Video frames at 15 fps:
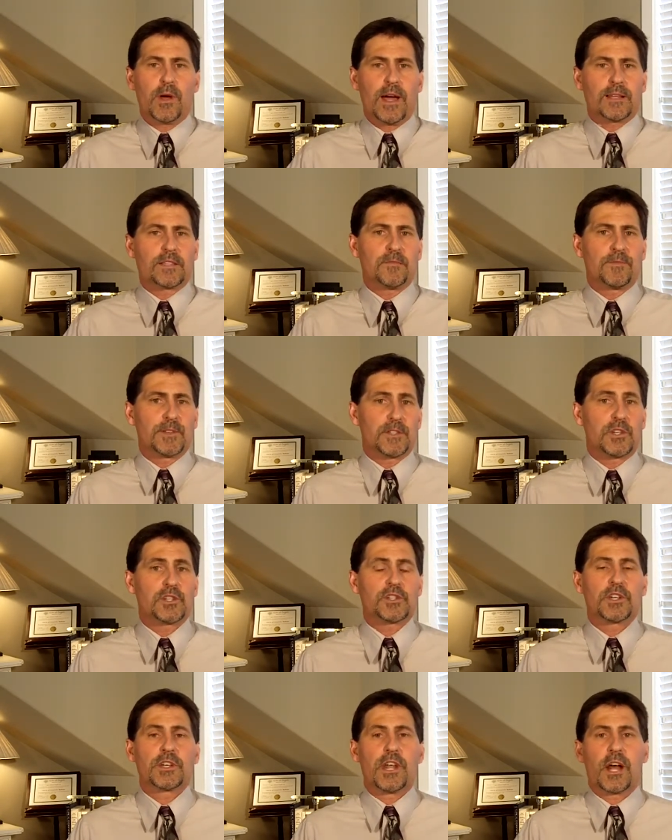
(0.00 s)
as a
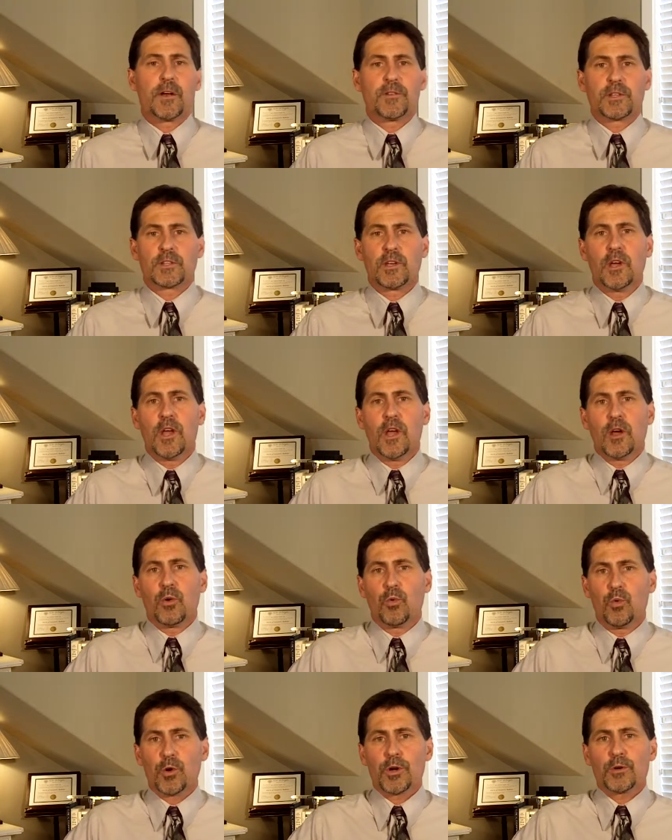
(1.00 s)
physician now that's
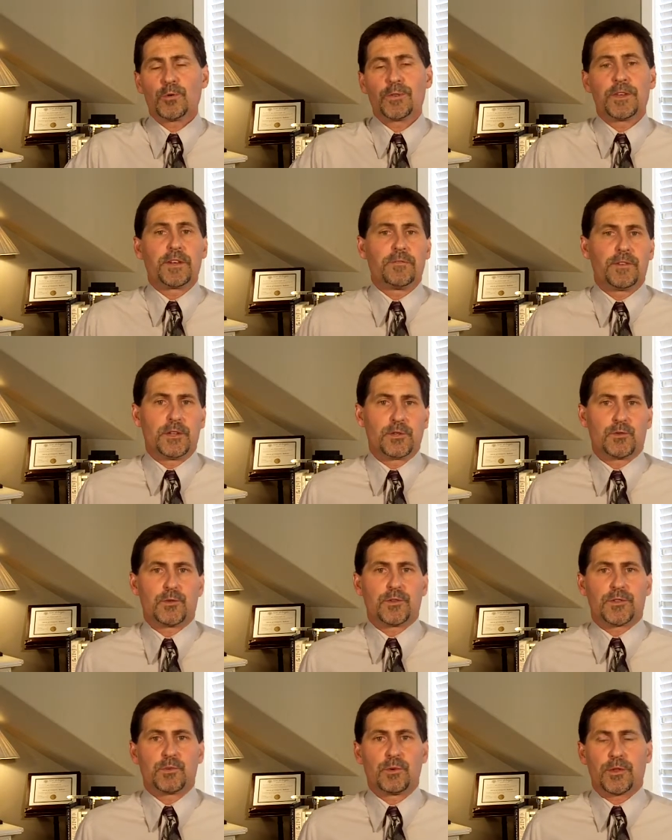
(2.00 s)
worked with
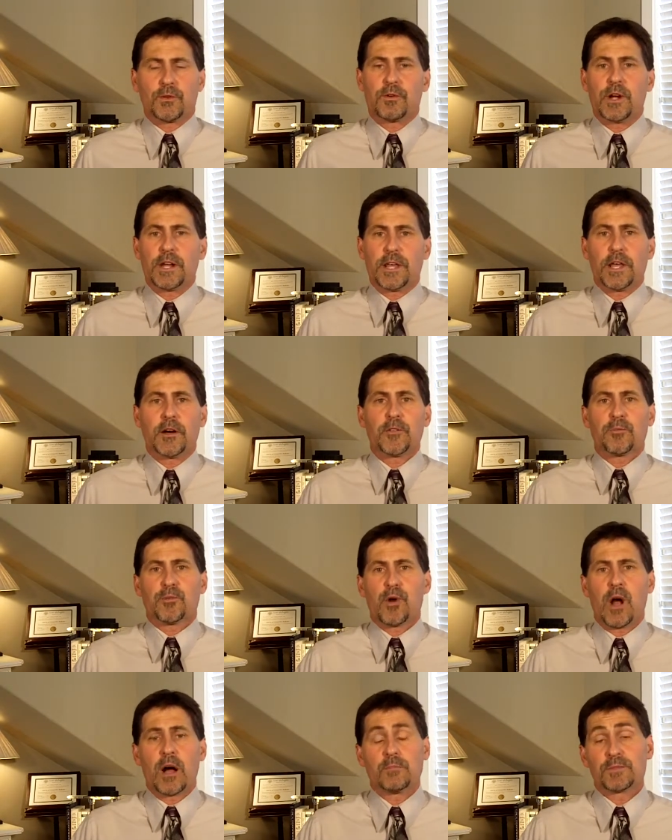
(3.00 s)
individuals with chronic health
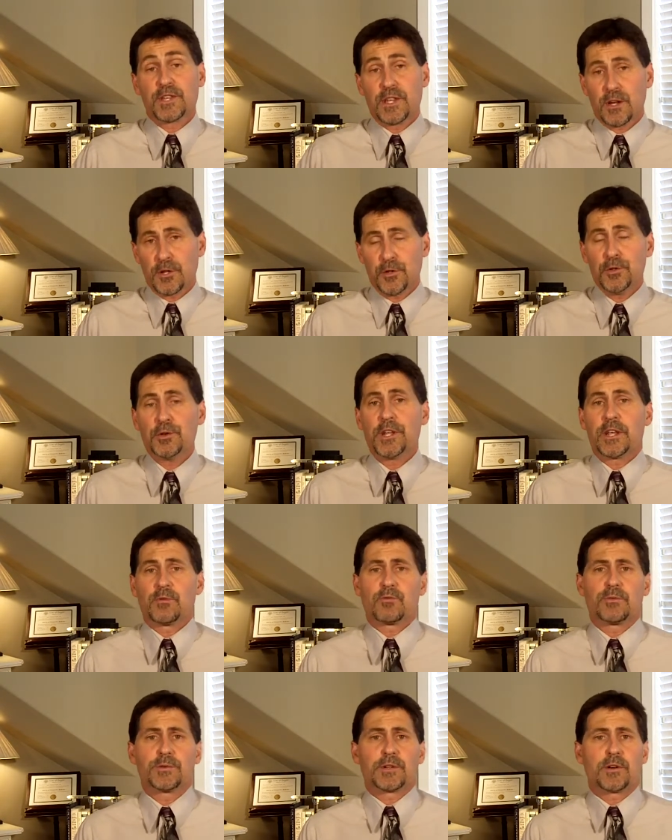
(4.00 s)
problems,
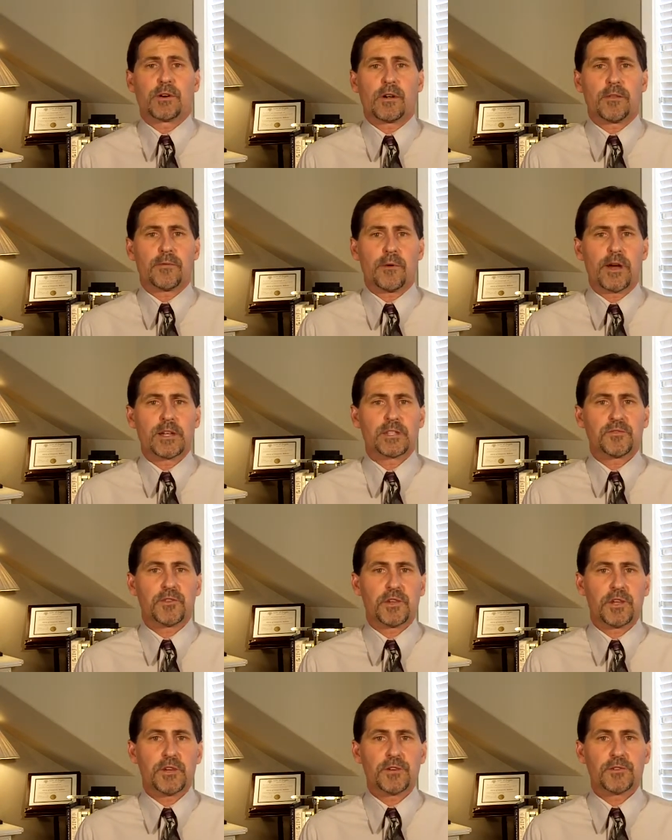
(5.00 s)
including rheumatoid arthritis
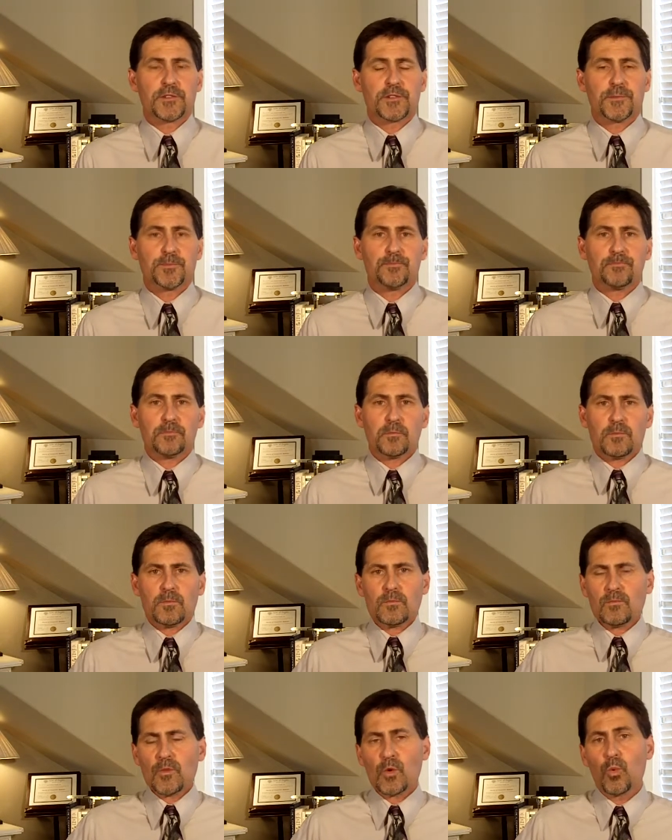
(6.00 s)
for years,
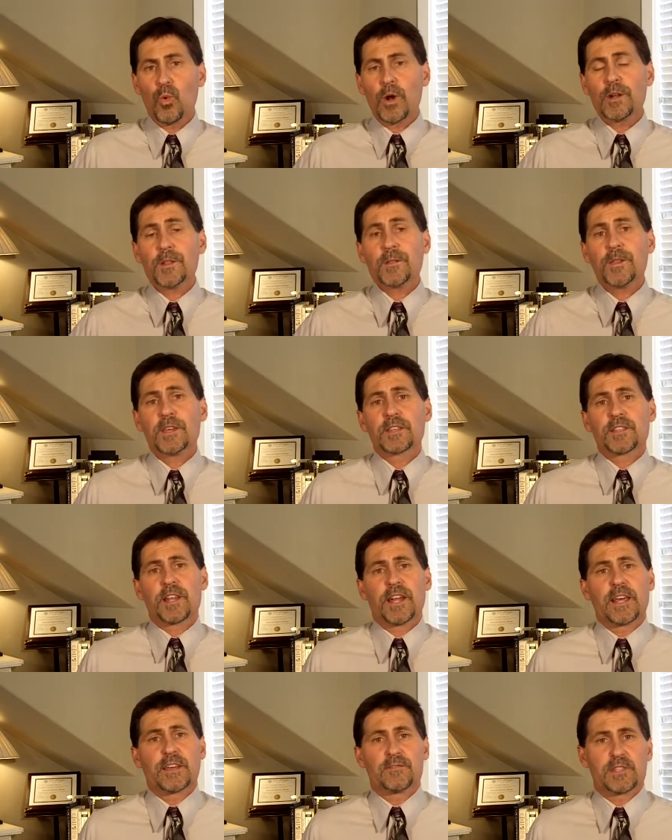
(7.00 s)
one of the things
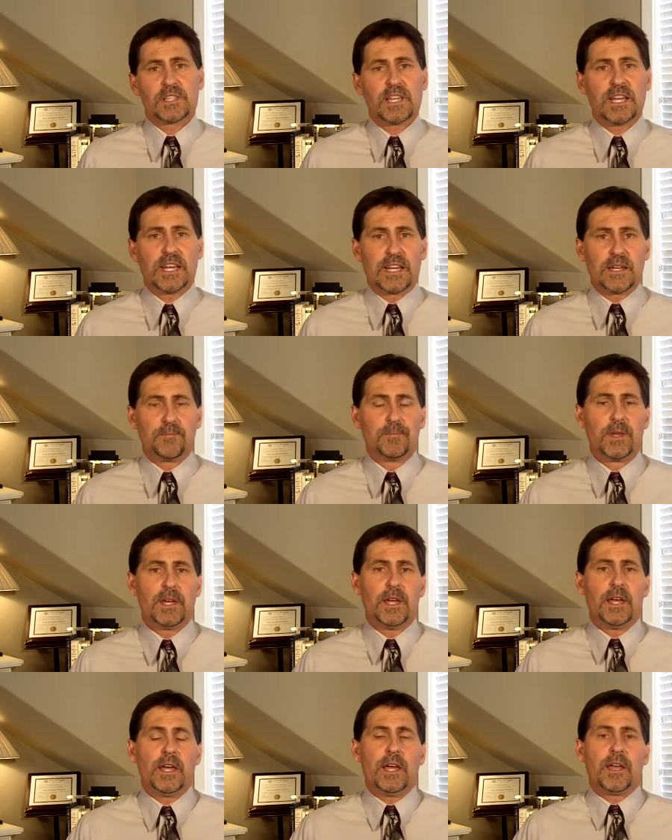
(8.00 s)
that I have seen
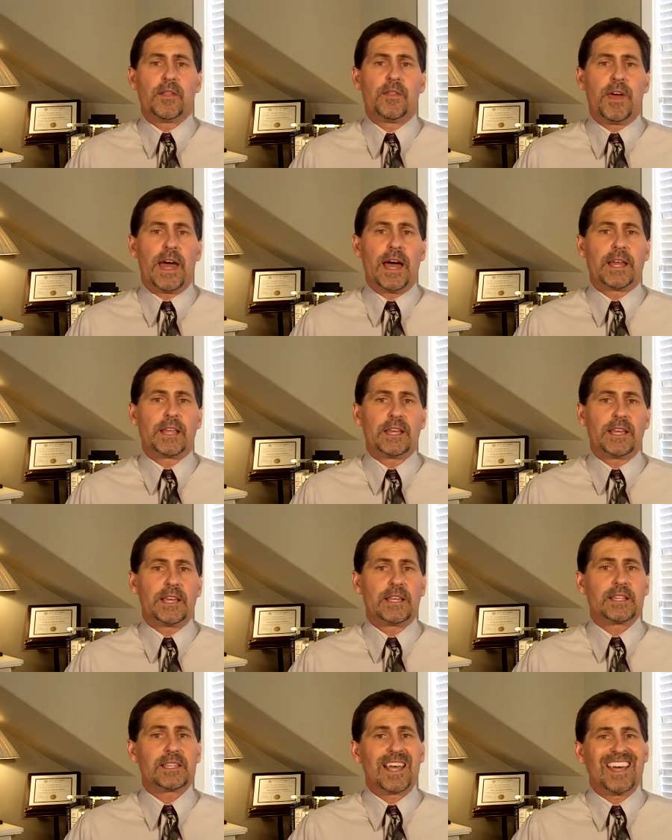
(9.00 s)
that
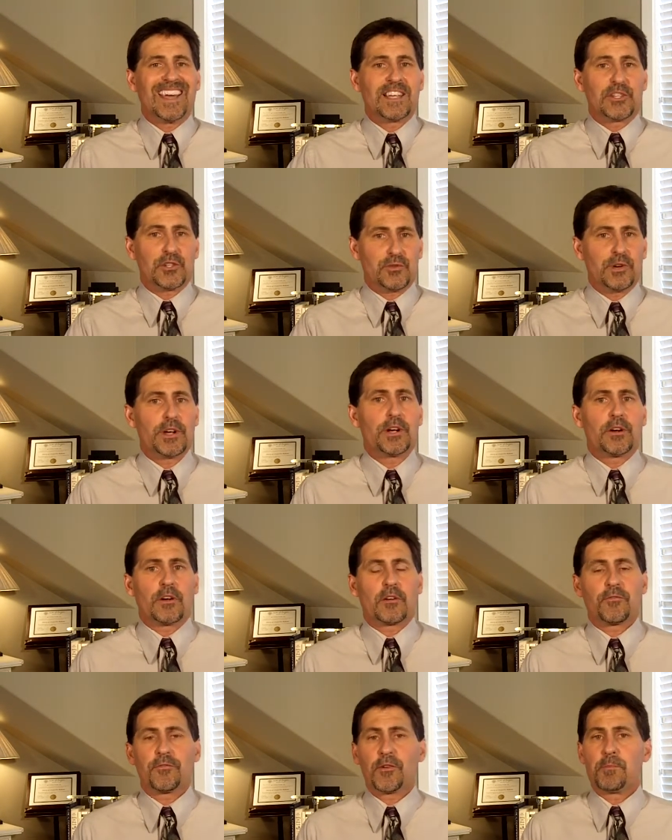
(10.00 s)
is a
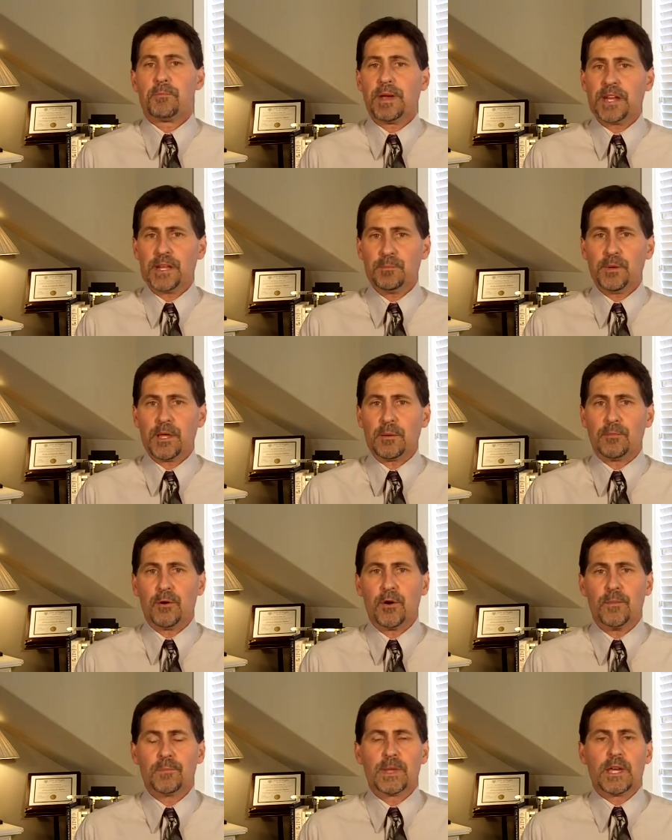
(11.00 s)
trigger for many
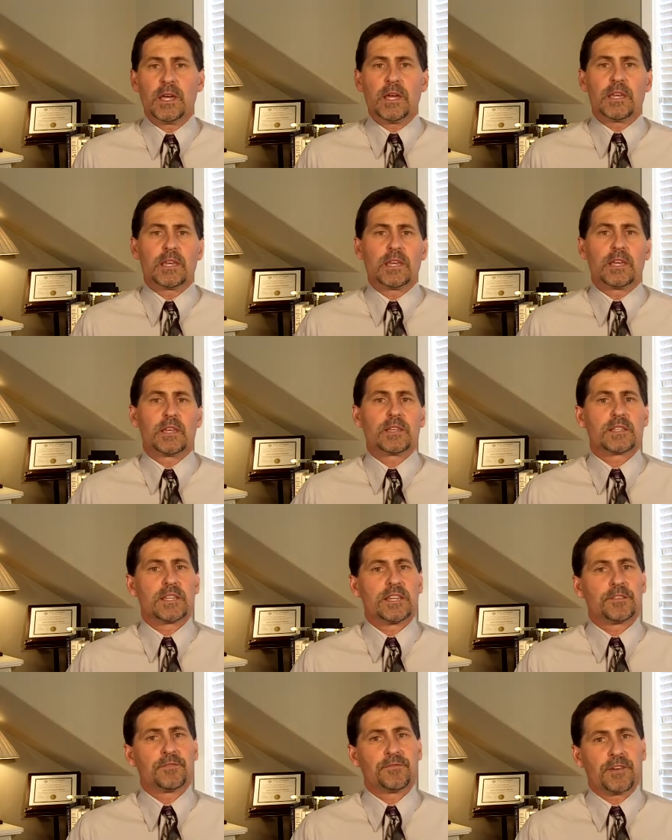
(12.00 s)
people is
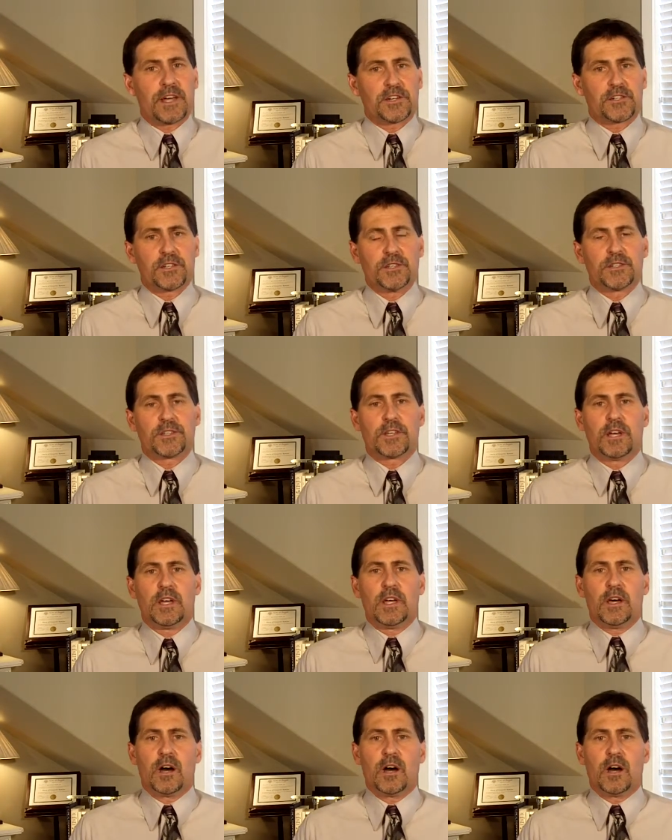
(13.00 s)
infections,